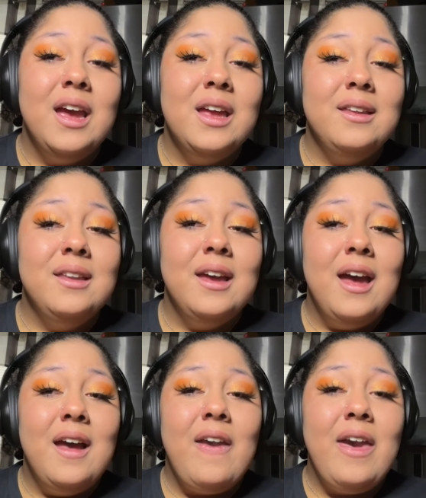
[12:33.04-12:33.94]
And
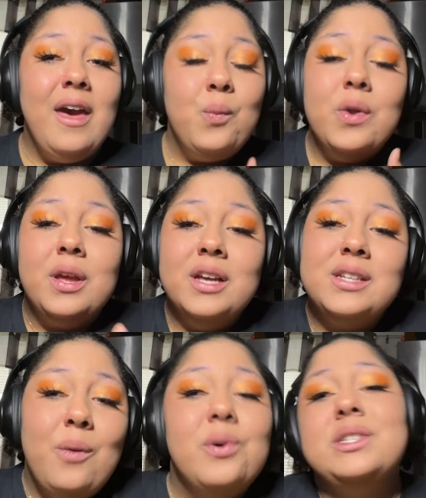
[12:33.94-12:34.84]
when
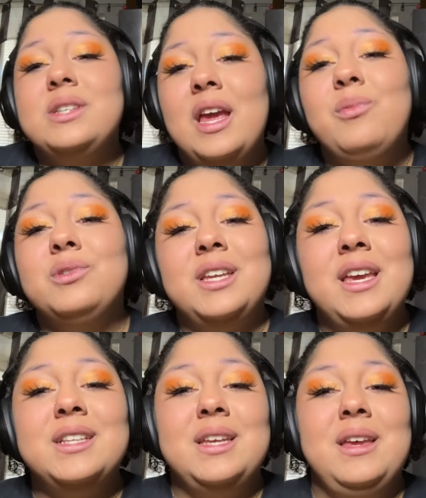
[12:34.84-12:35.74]
because I wasn't able to
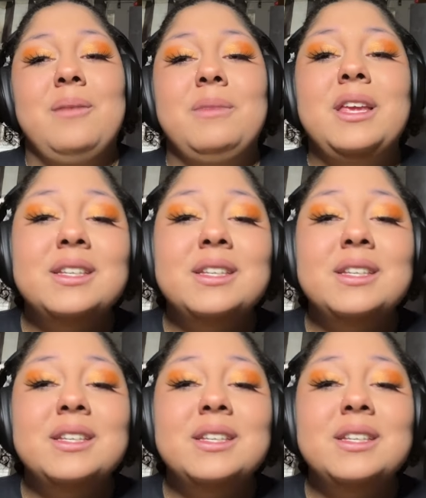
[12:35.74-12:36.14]
get to him,